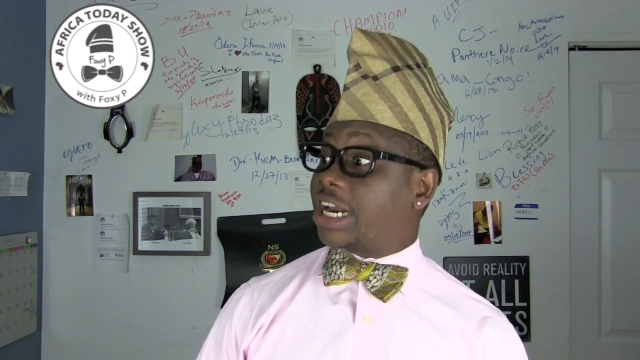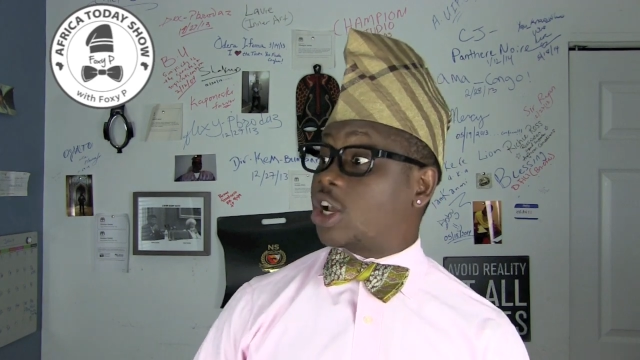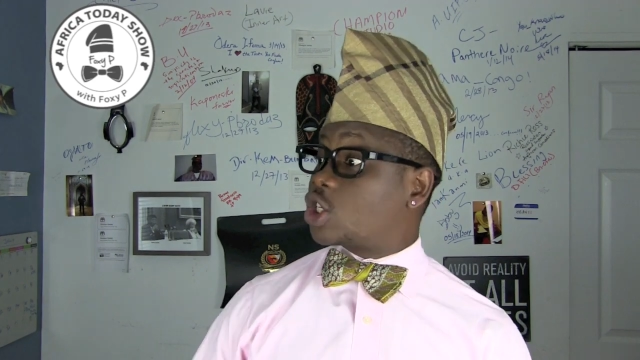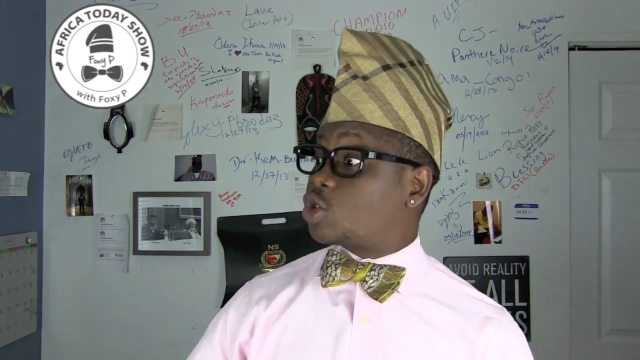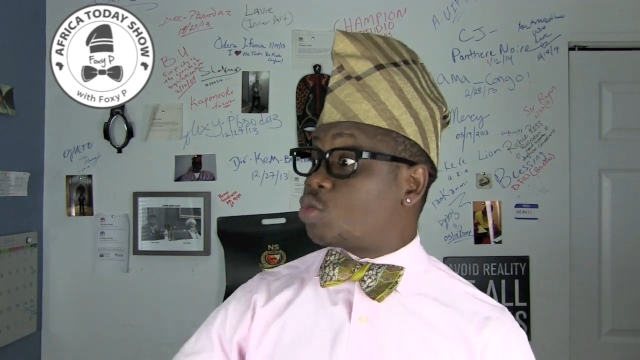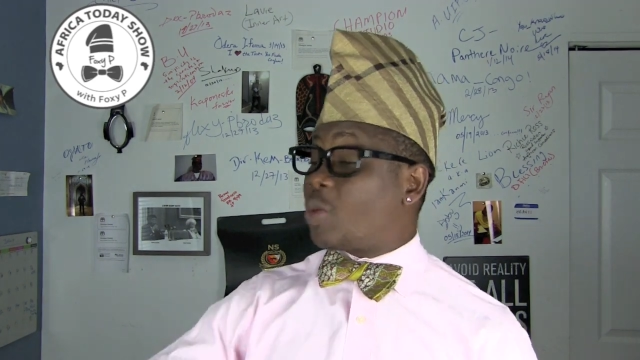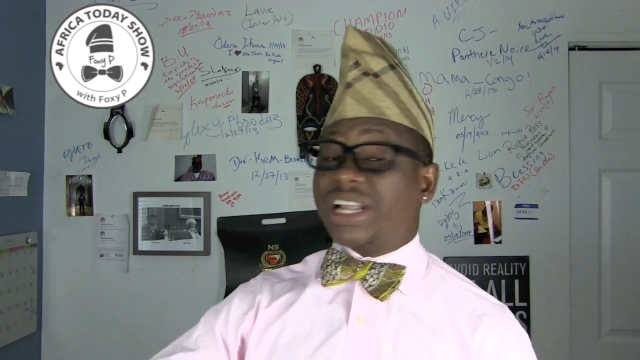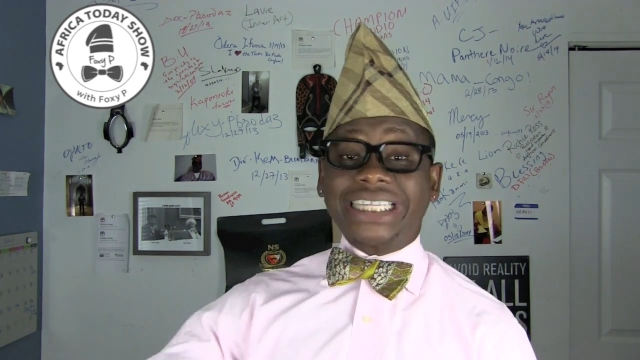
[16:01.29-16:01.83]
they are
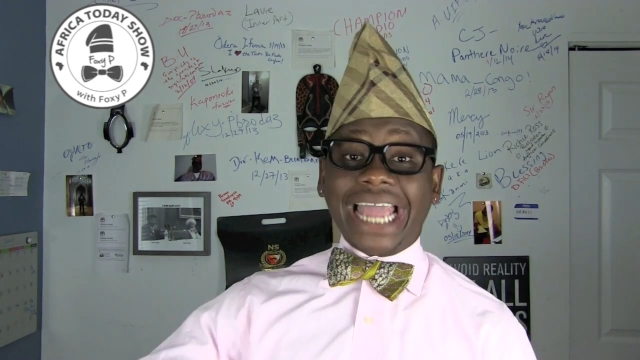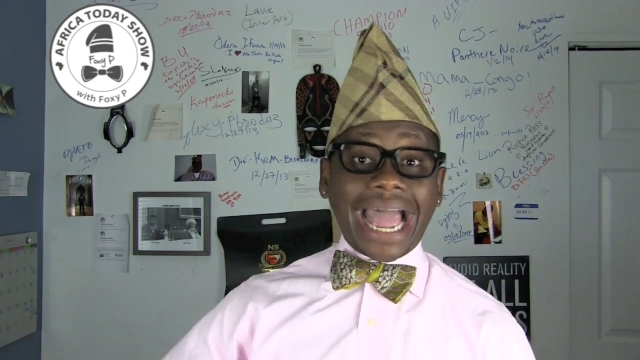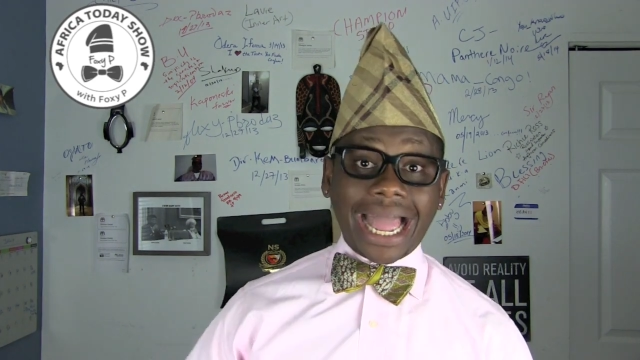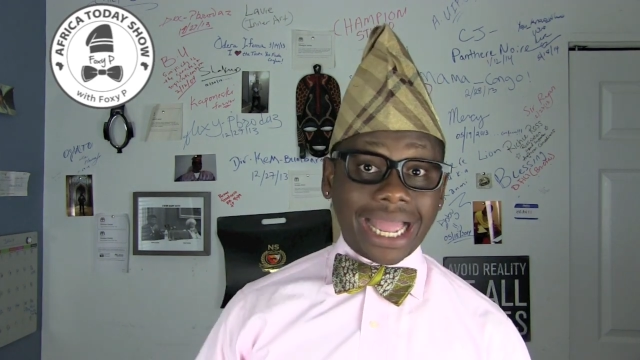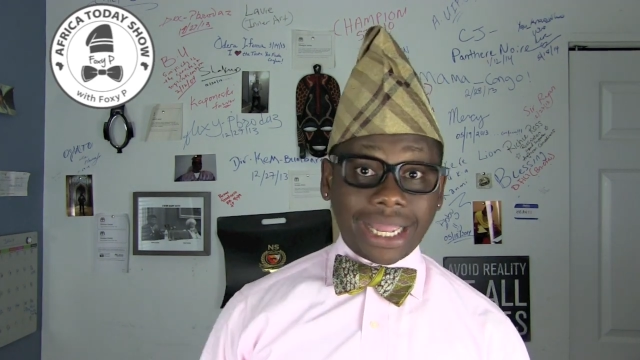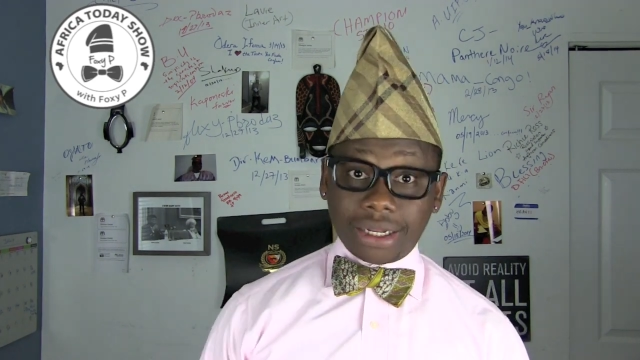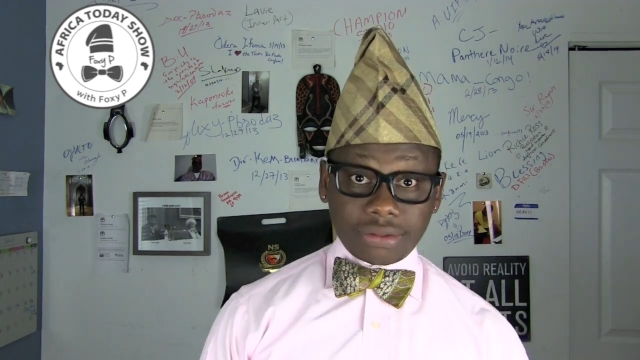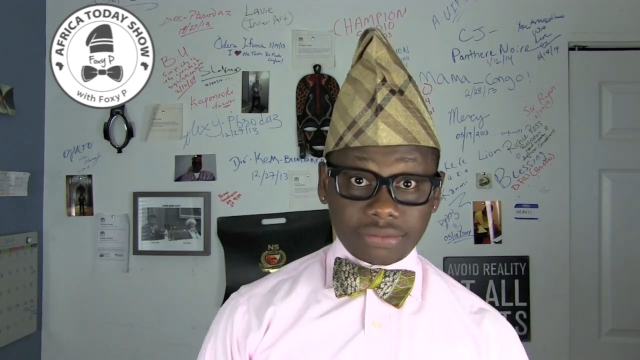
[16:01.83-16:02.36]
just waiter.
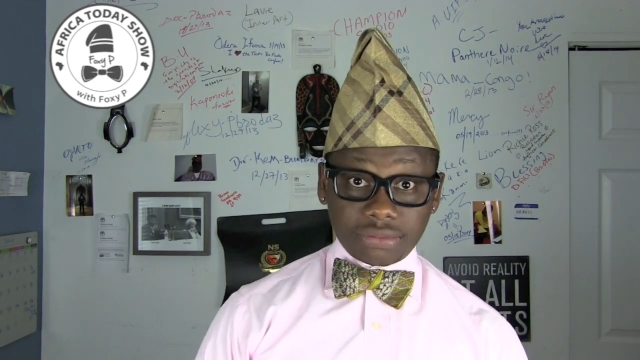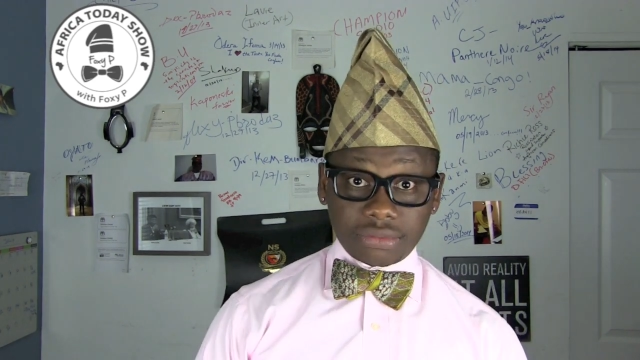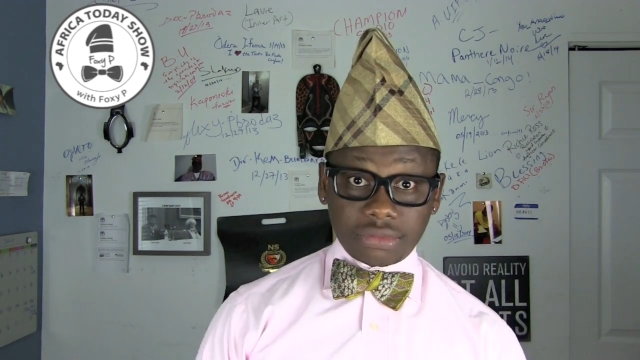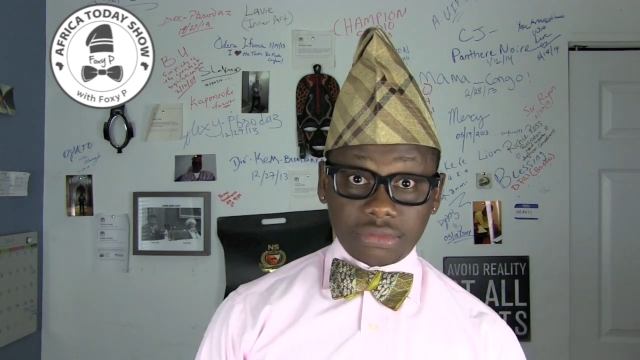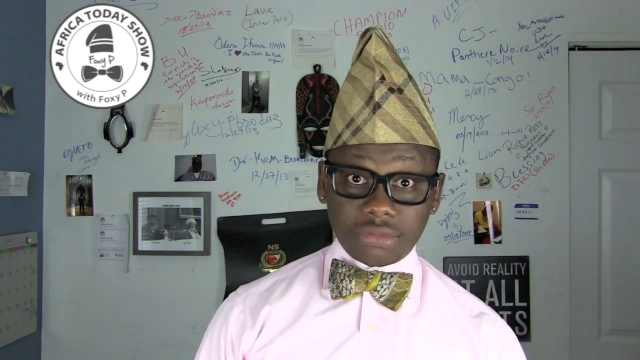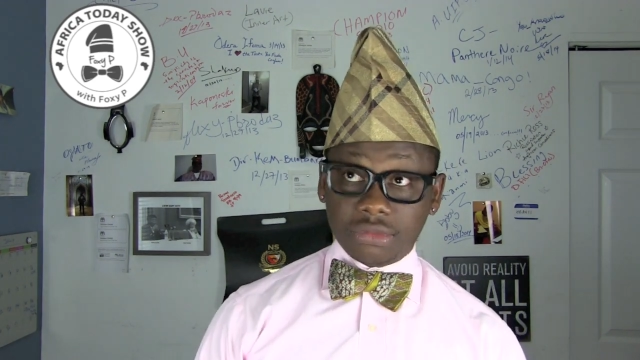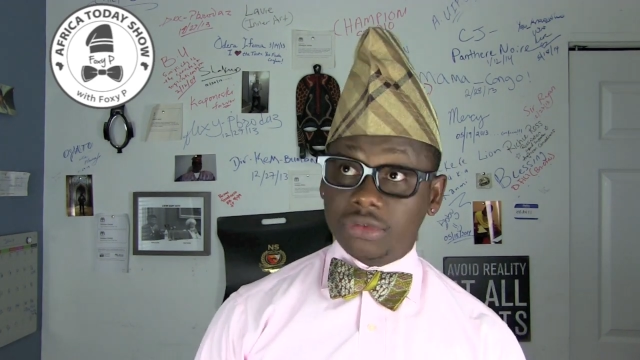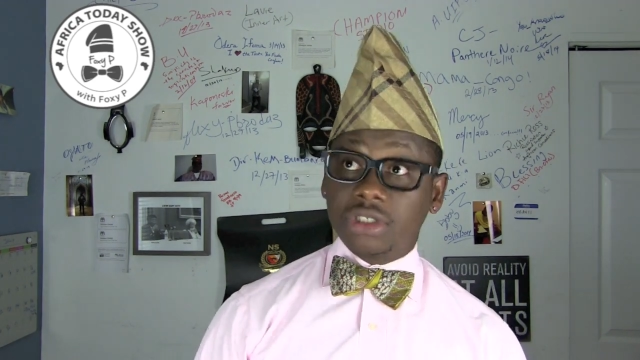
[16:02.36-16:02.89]

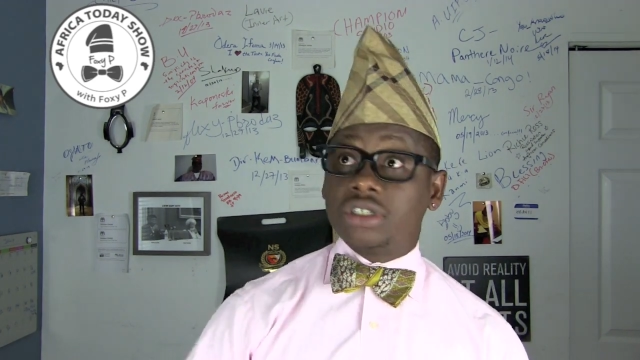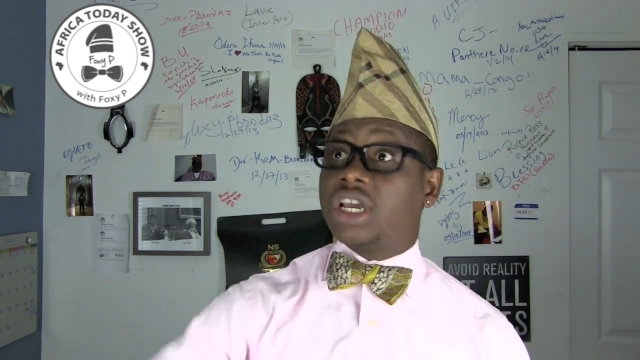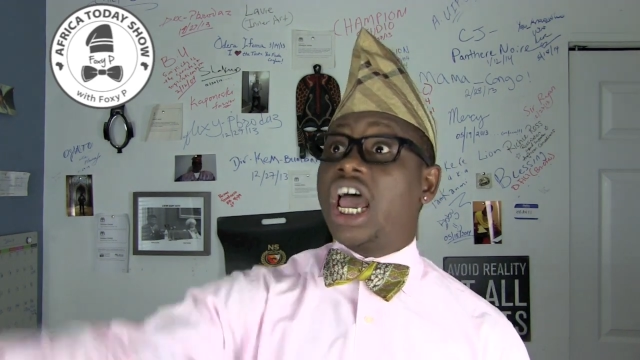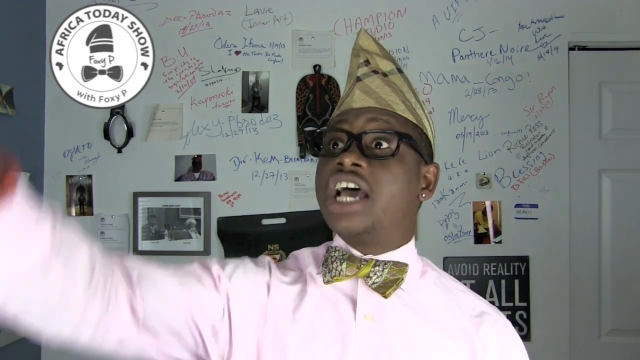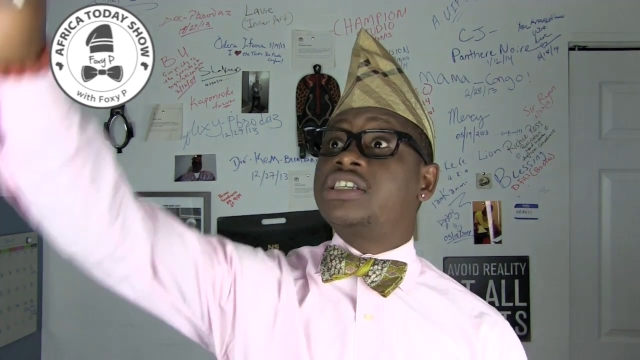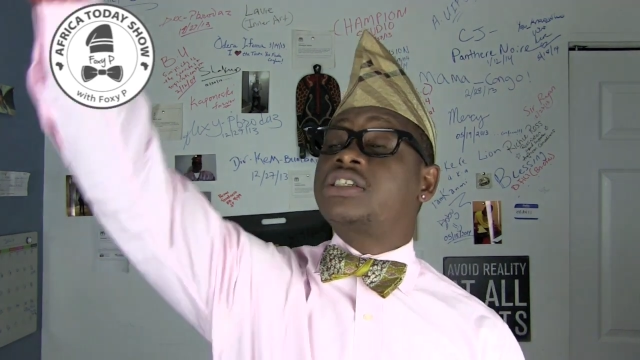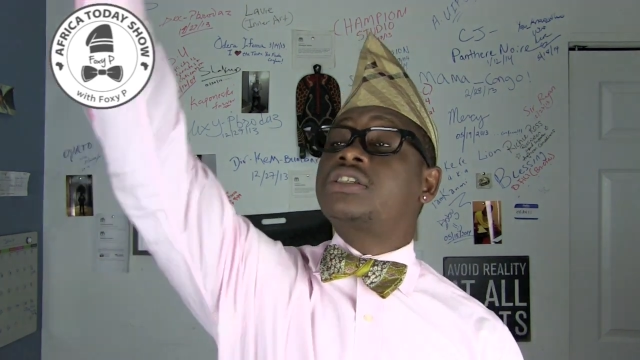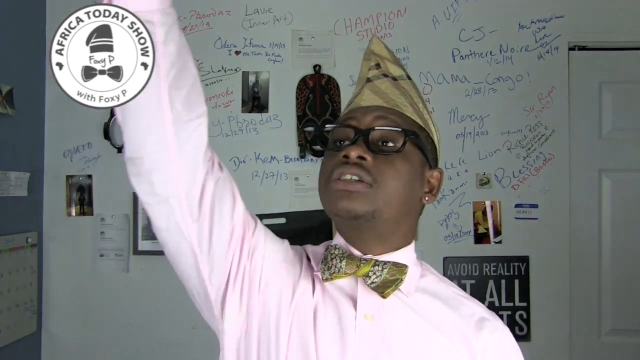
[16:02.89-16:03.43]

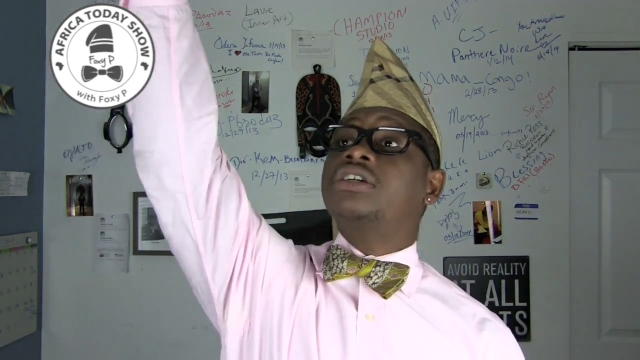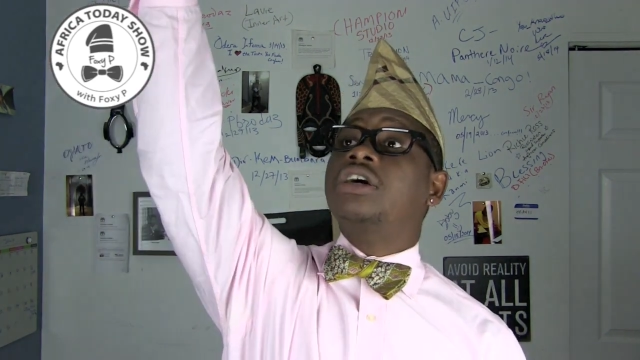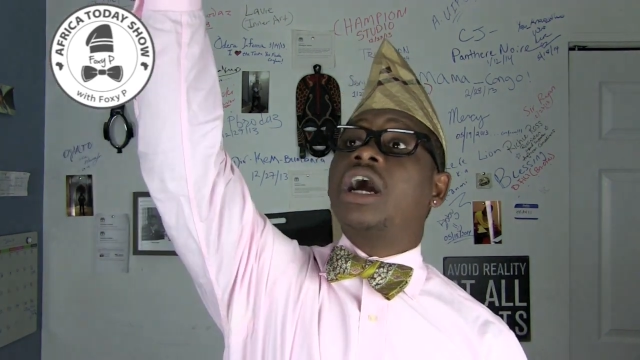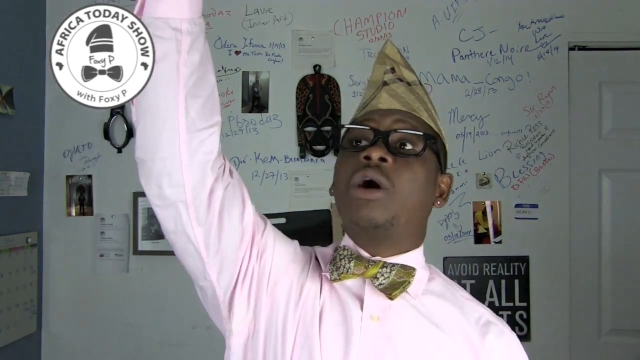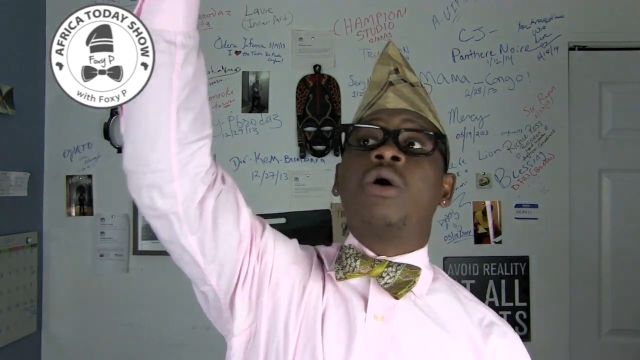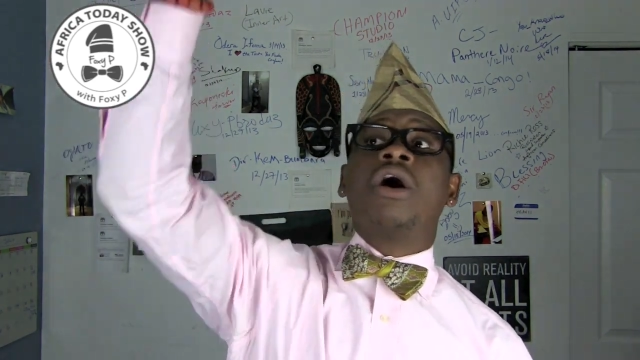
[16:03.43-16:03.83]
Yes.